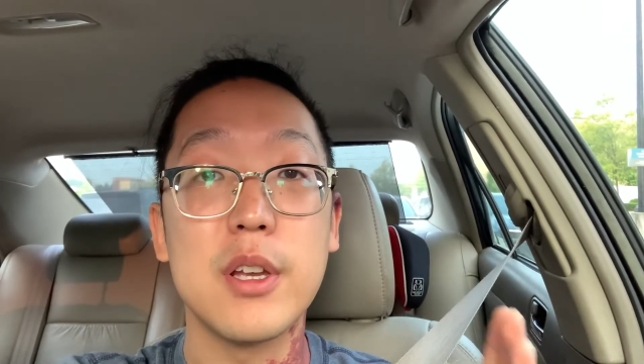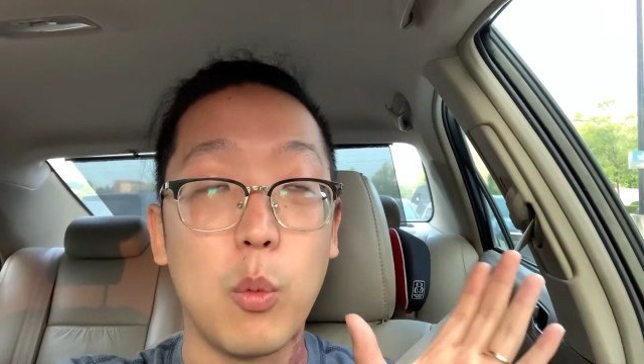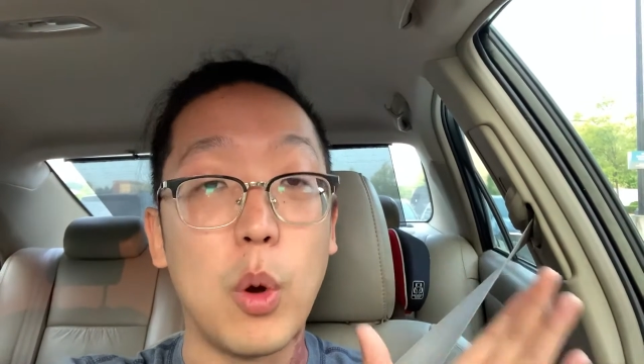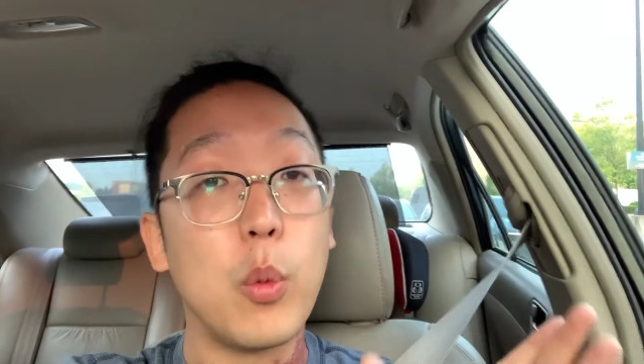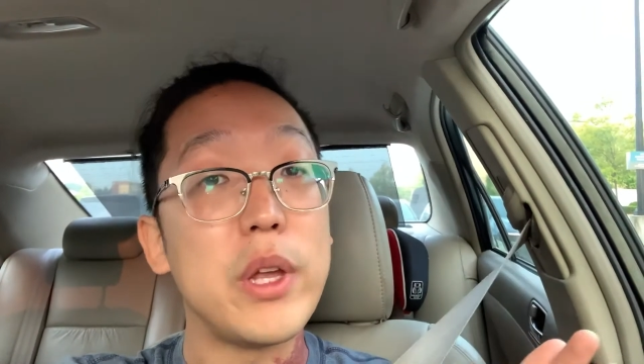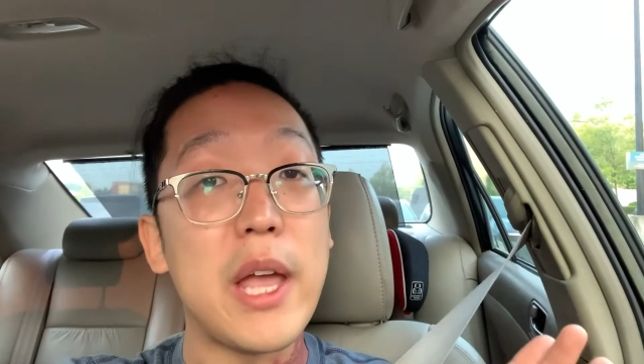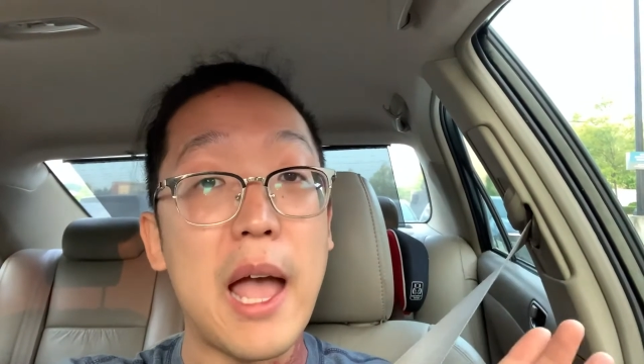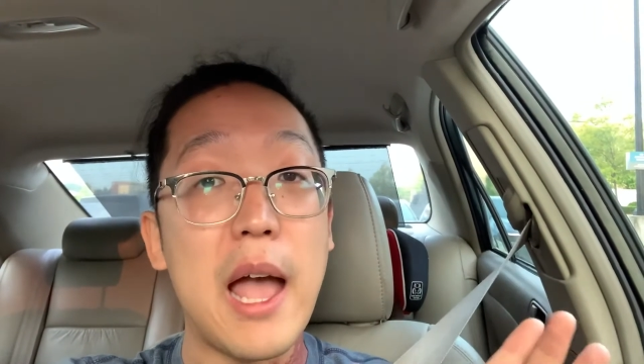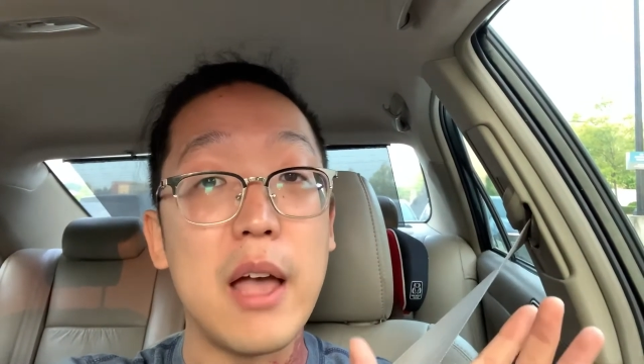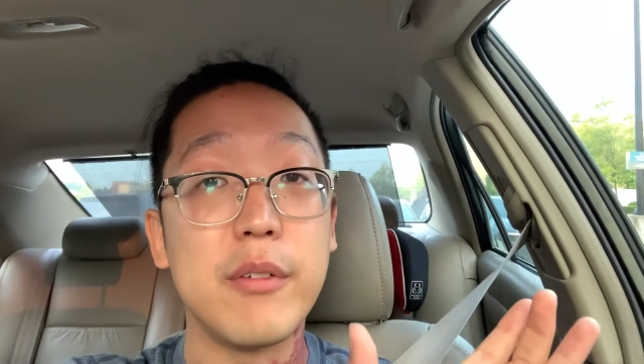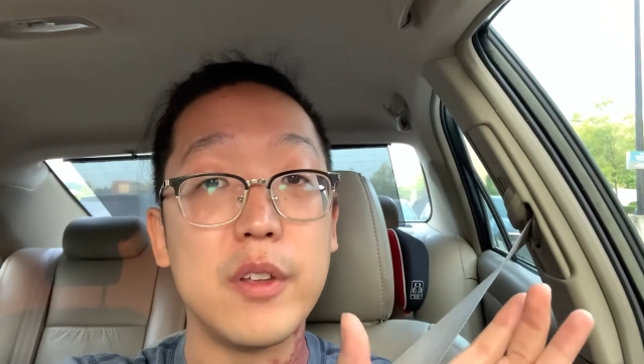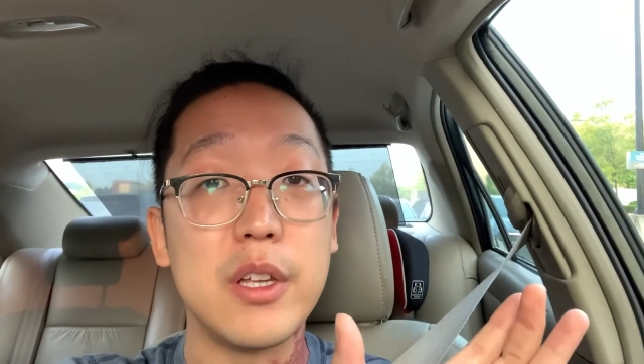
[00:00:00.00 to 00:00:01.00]
What we
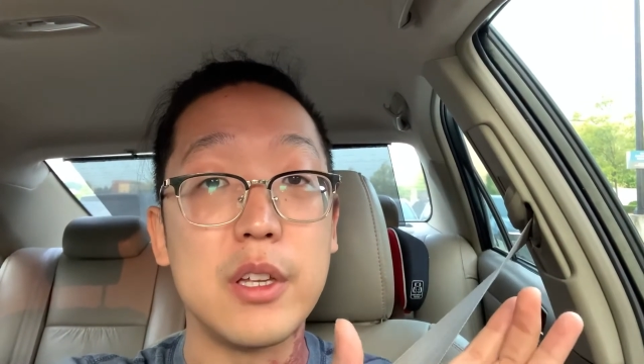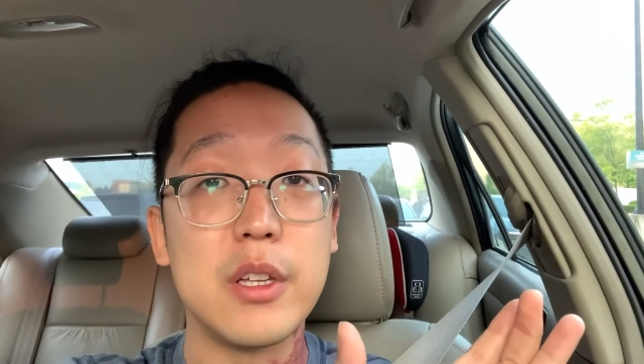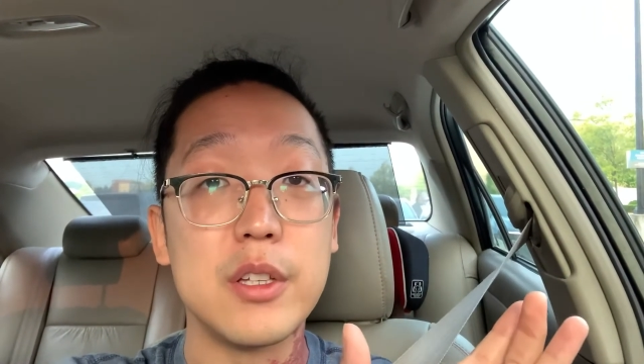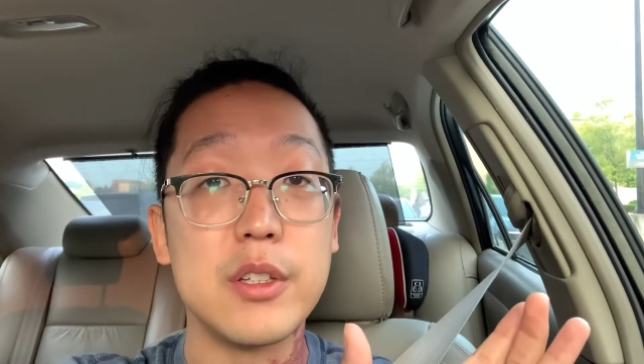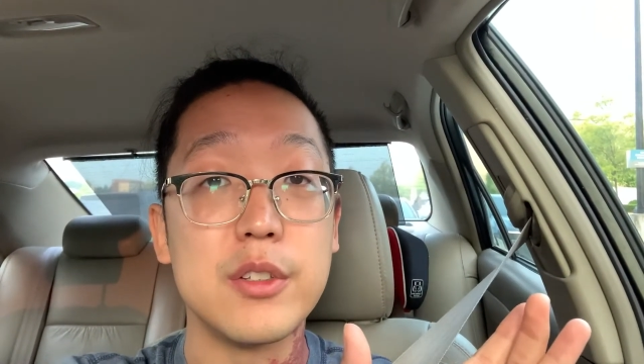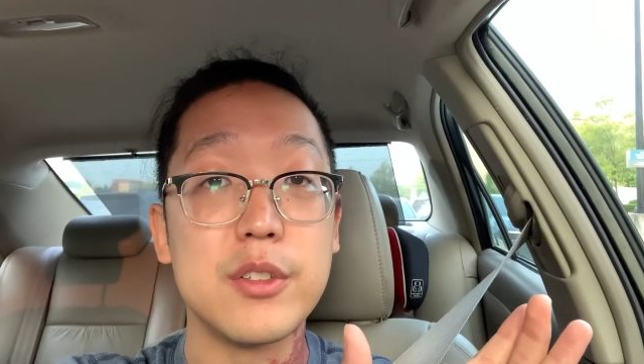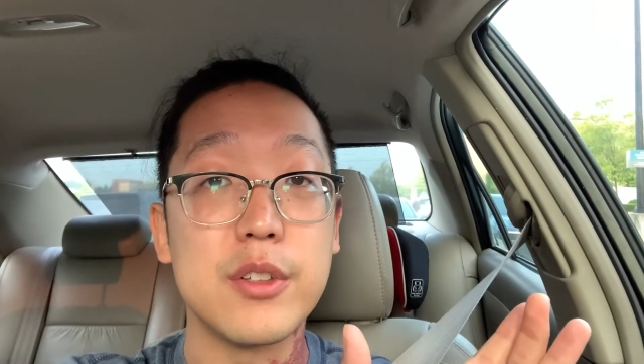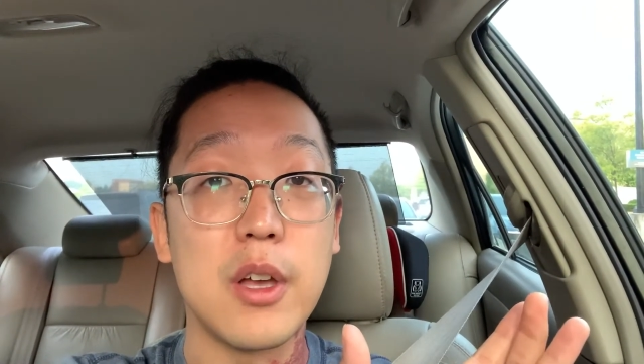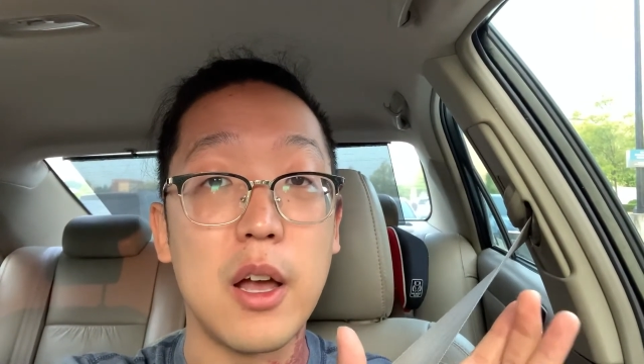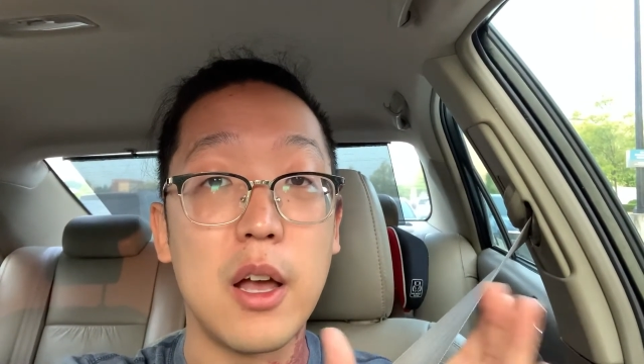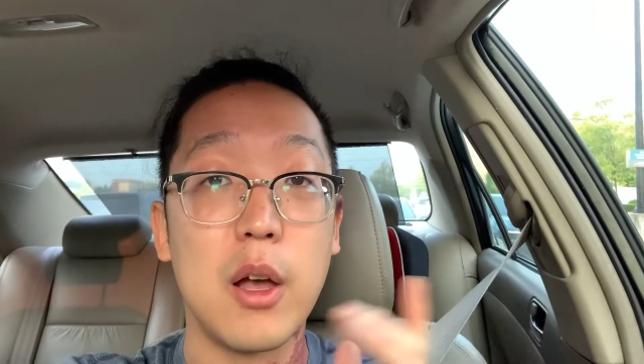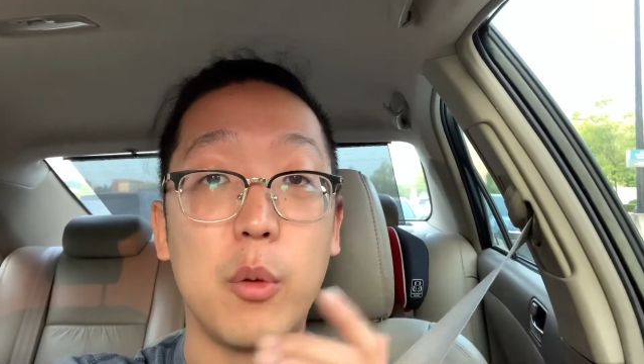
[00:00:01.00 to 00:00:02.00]
have is,
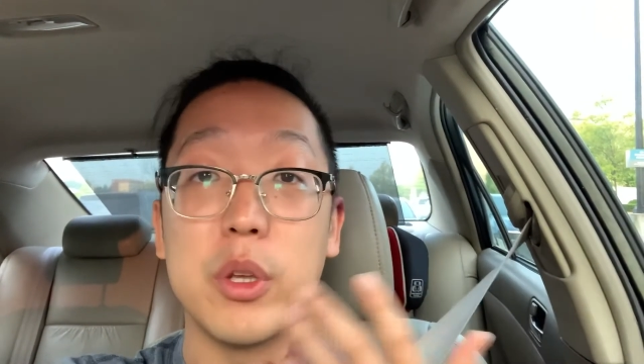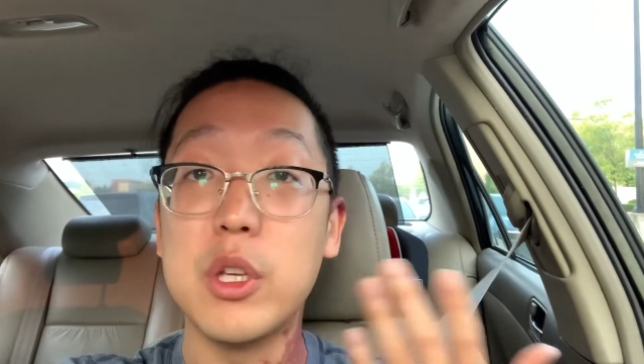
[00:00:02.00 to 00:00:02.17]
we